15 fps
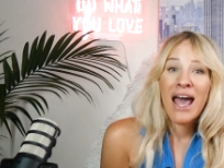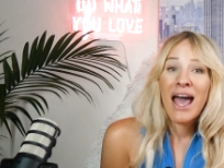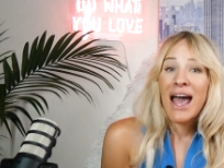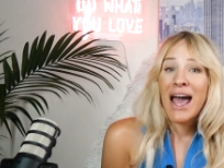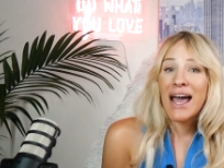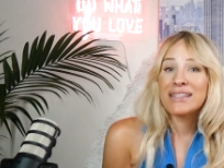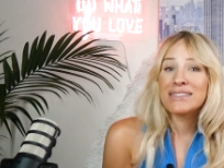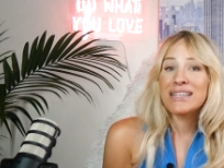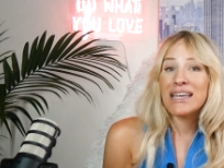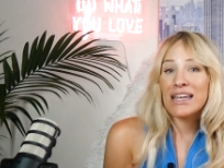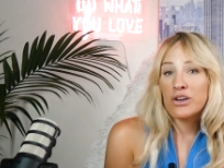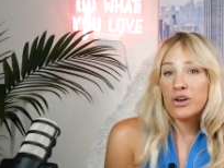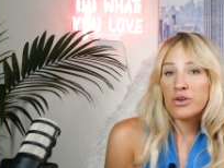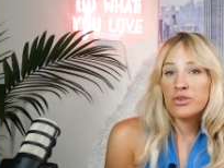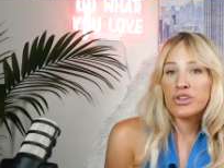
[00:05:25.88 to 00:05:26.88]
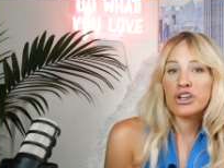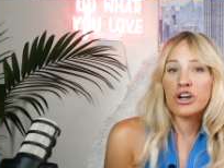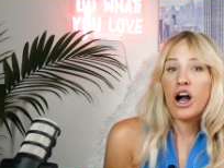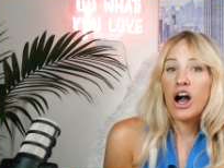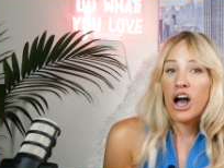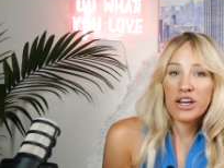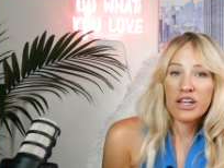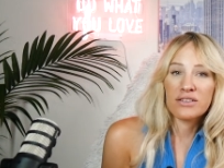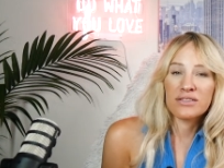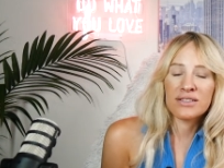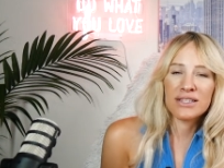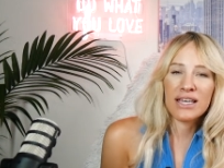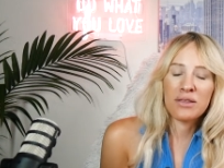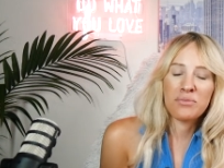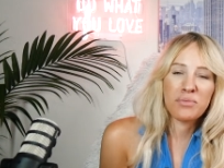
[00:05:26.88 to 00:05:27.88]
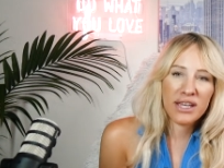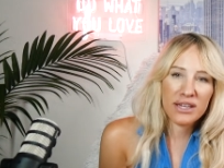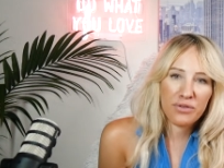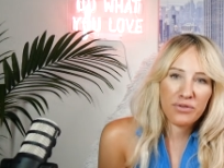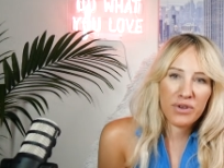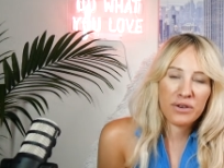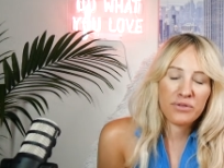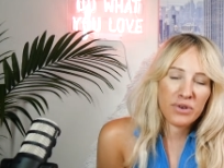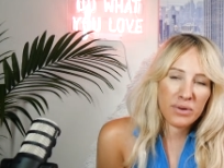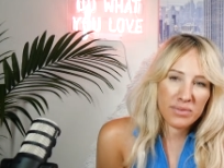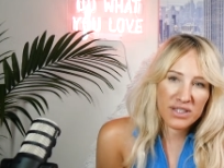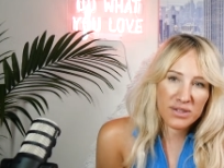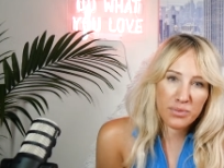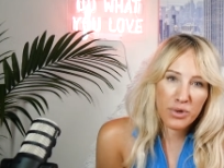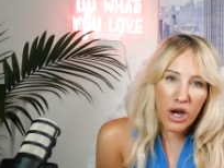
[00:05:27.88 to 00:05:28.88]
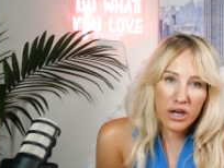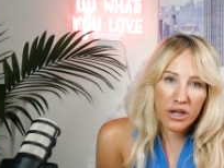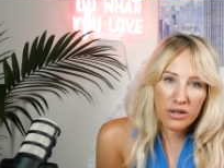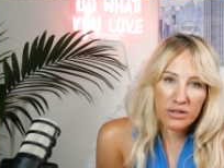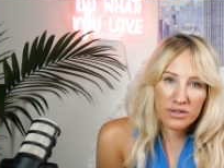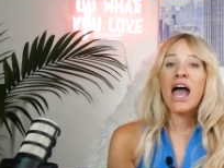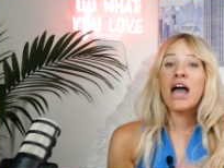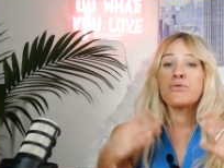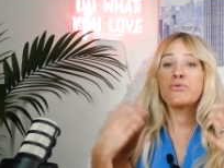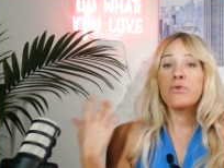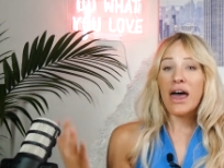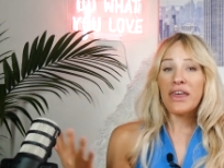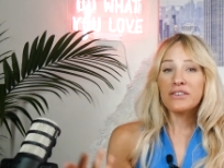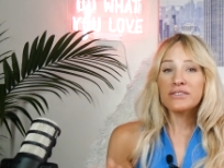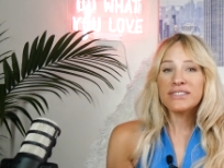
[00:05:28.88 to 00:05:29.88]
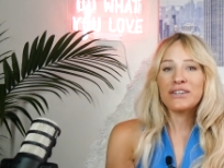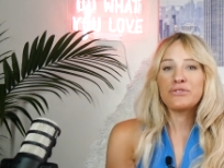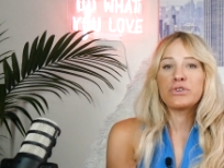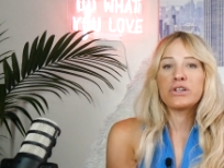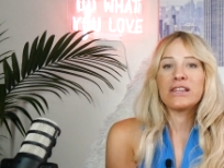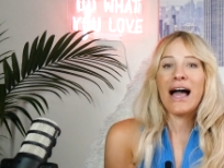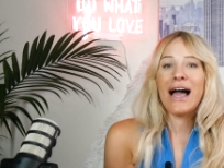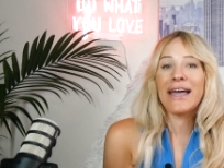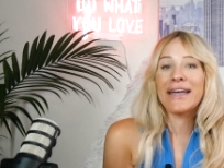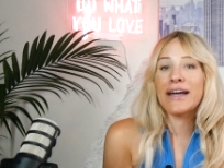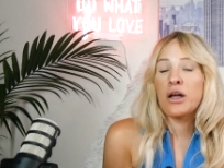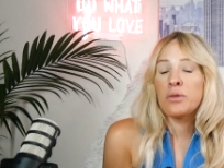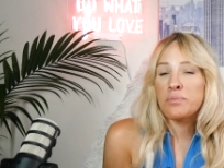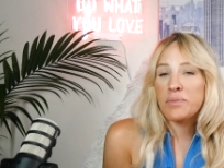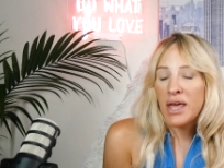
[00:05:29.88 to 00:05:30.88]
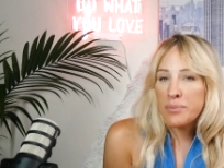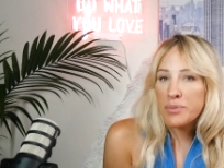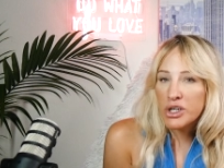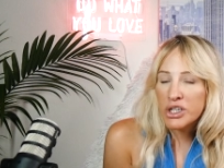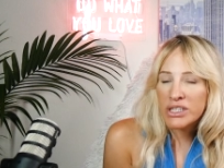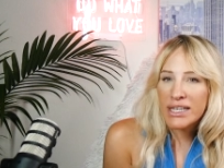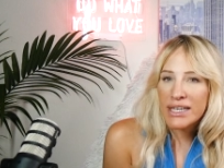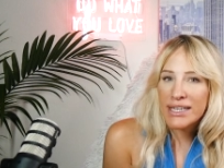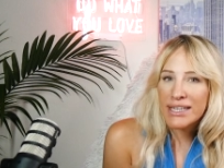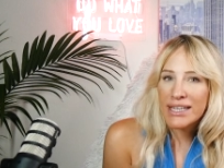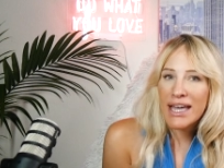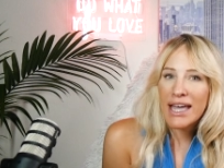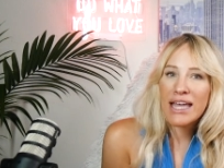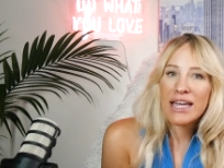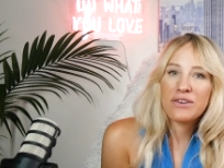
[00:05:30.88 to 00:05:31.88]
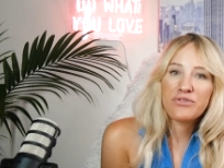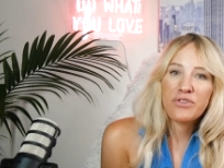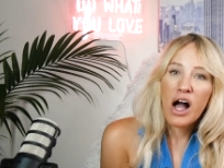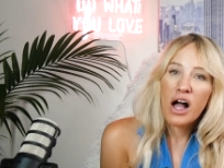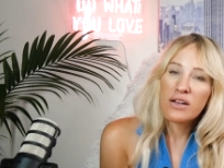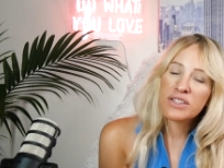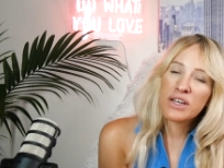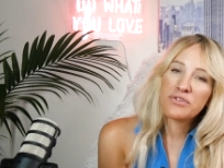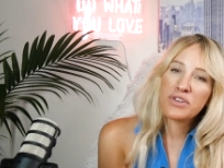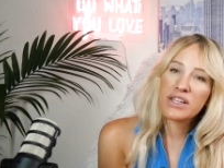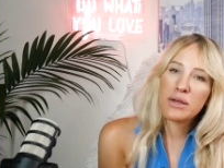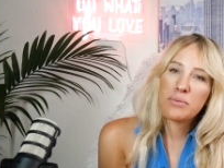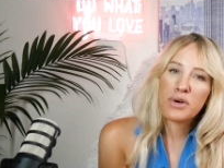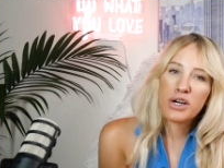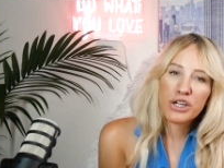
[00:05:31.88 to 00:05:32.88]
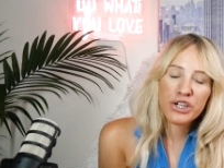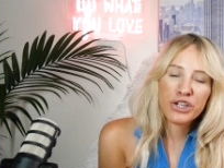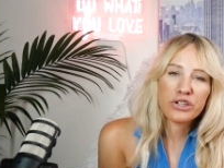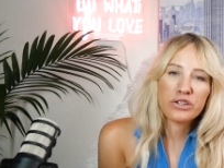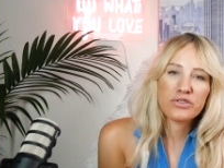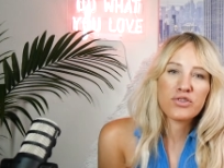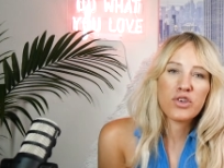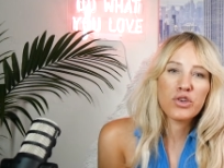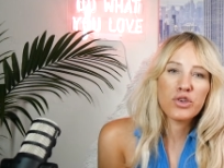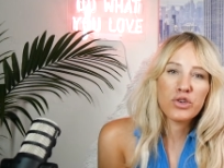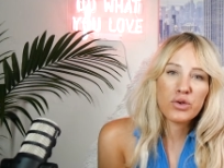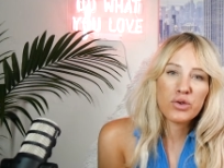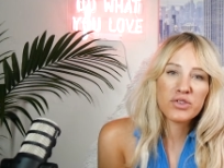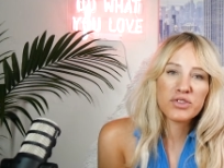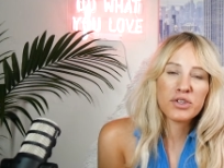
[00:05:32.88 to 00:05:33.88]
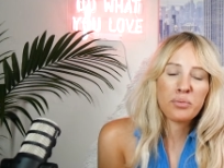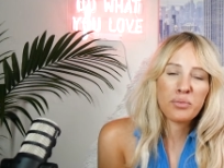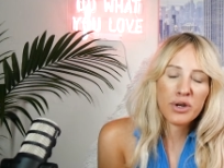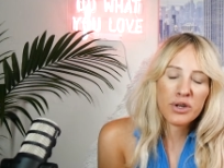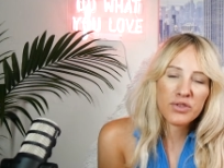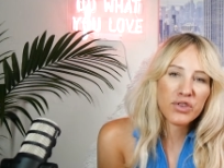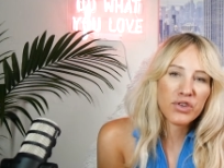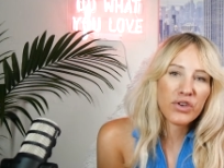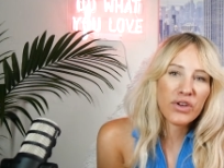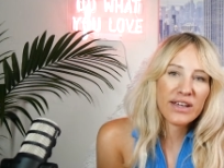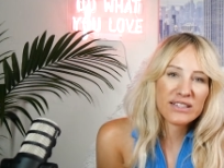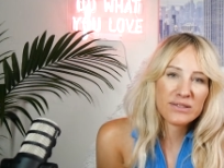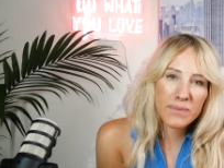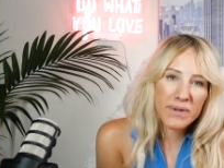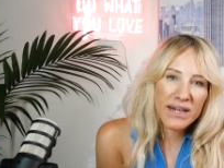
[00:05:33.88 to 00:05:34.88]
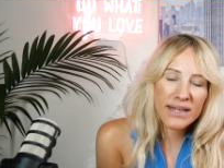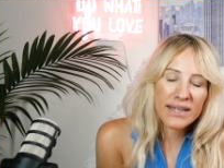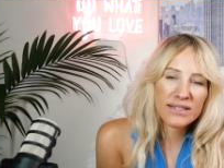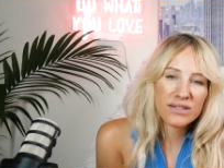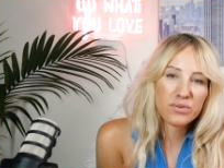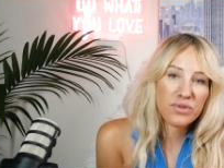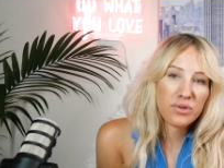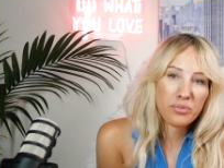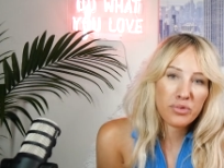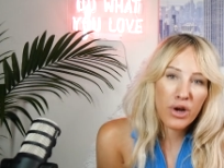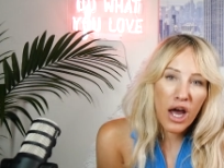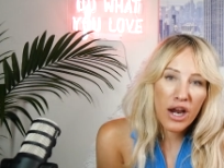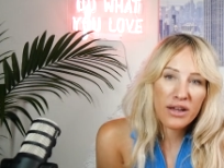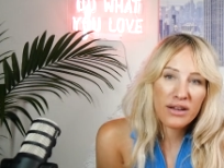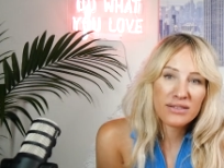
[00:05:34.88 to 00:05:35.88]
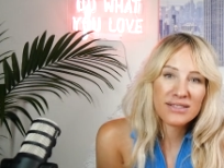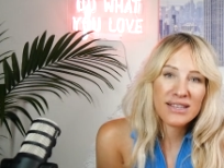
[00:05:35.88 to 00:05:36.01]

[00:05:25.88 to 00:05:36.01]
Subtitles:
and they know their audience can benefit from this product. Rather than relying on pay-per-click, involved affiliate marketers use their personal experience with the product